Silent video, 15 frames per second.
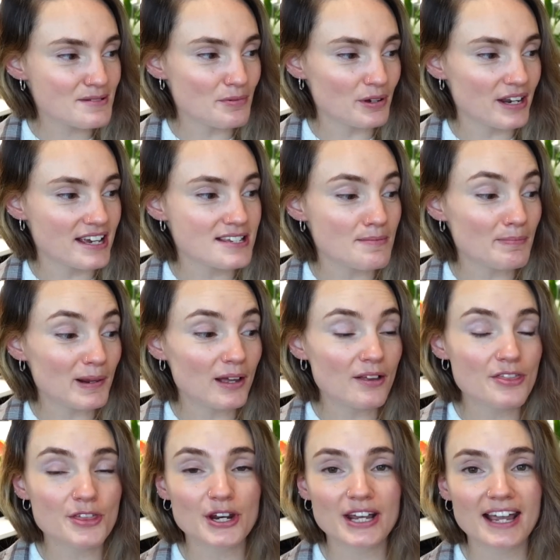one is a
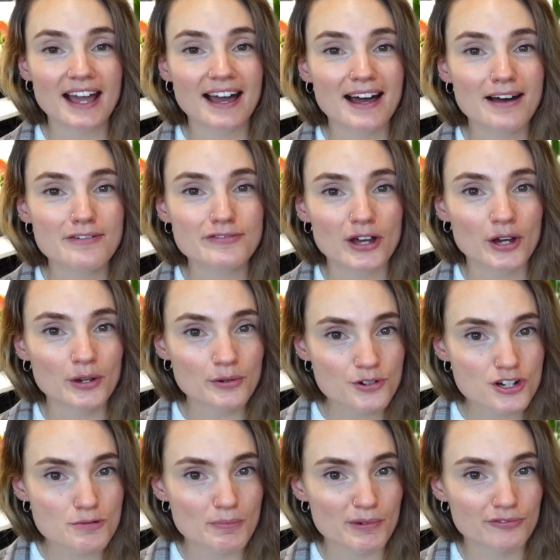plant that I have
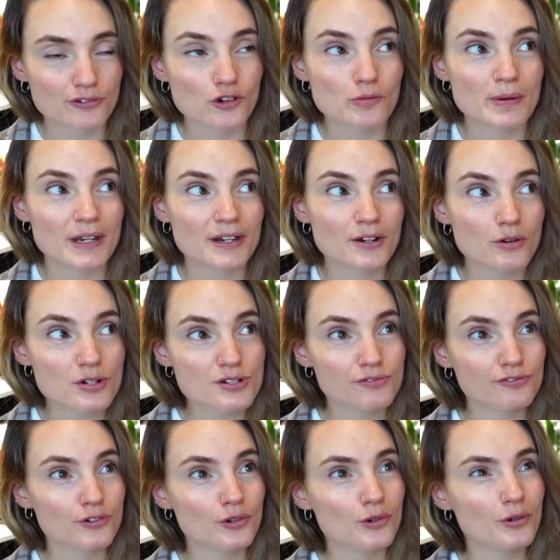owned before, but not
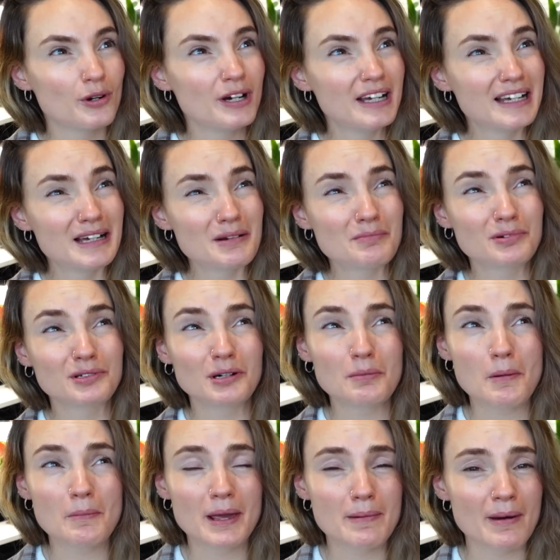for
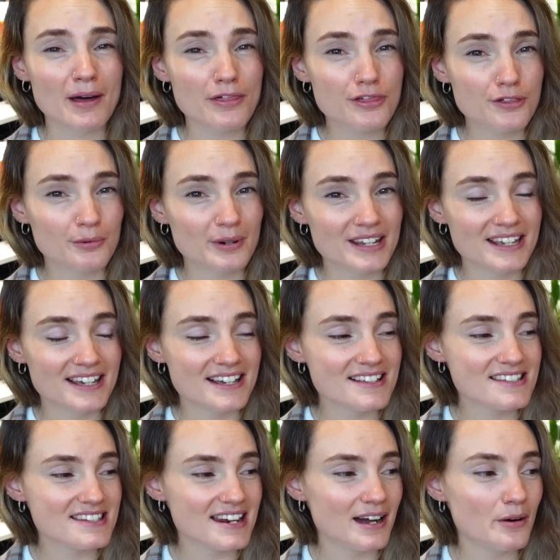probably about 3
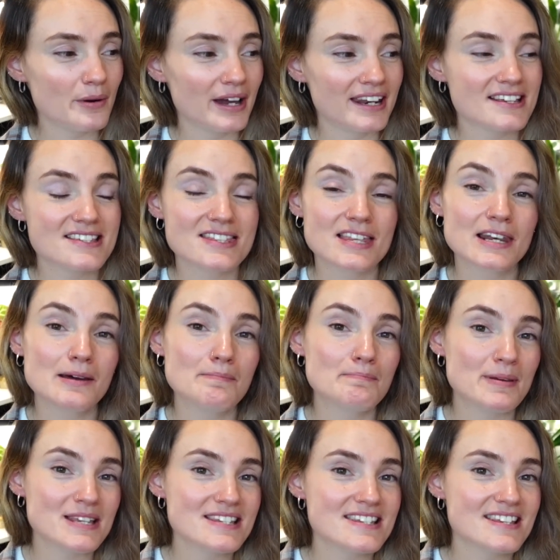years now, and it's the
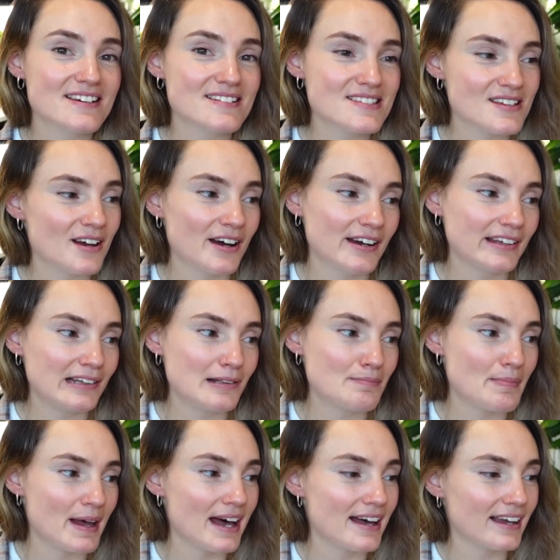Labisia
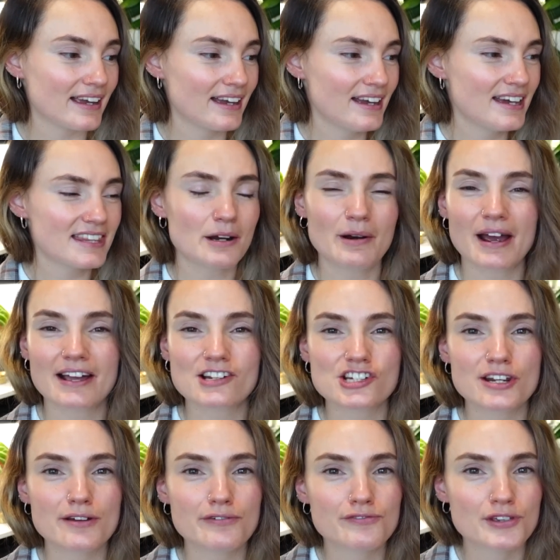turtleback. There are
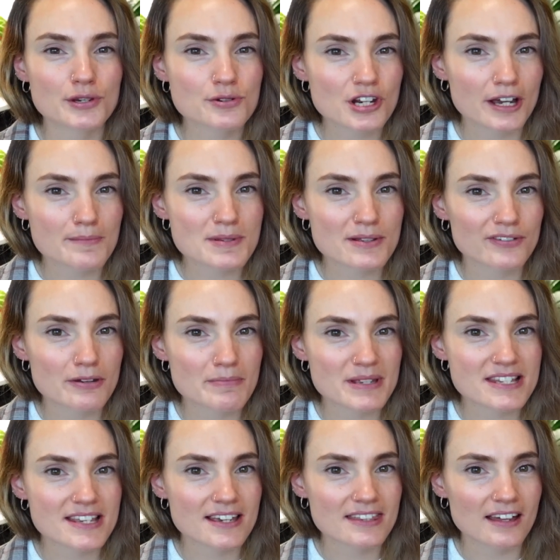actually a few types of
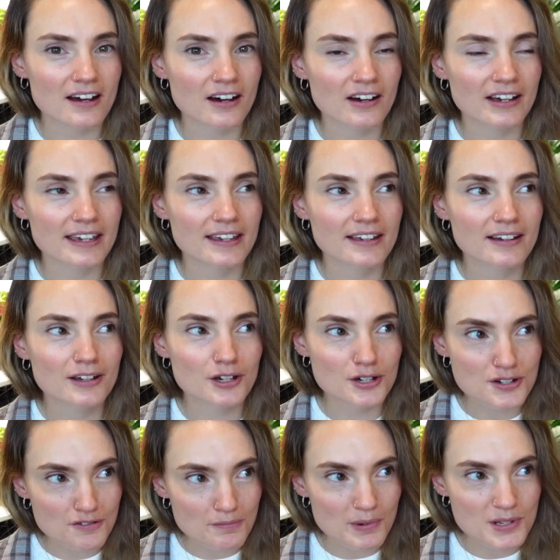Labisia that I
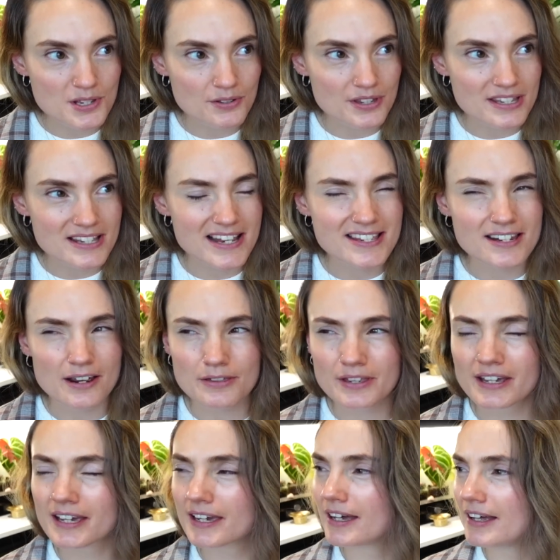could have put on this list. I
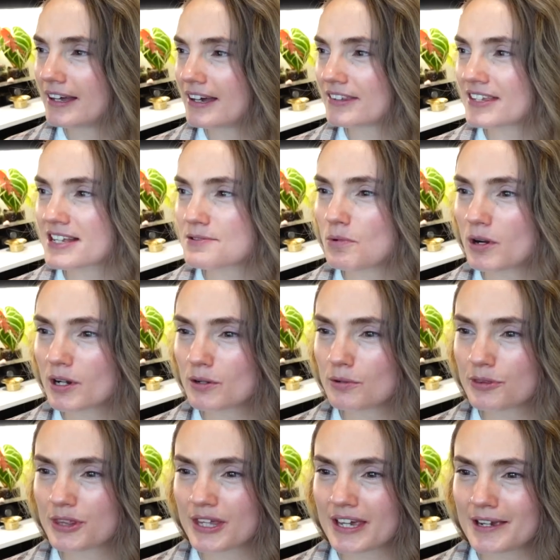think there's one
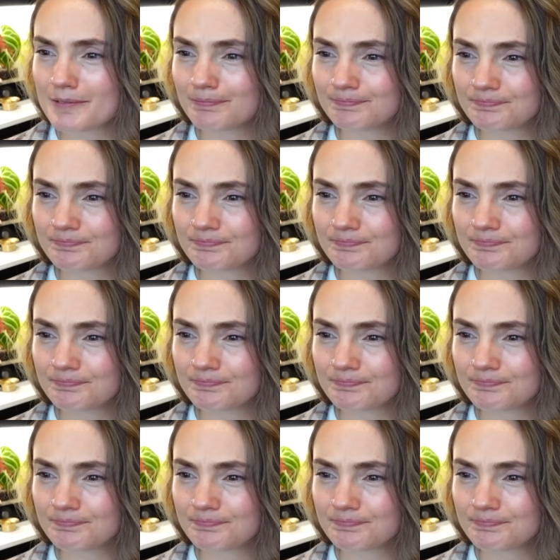called the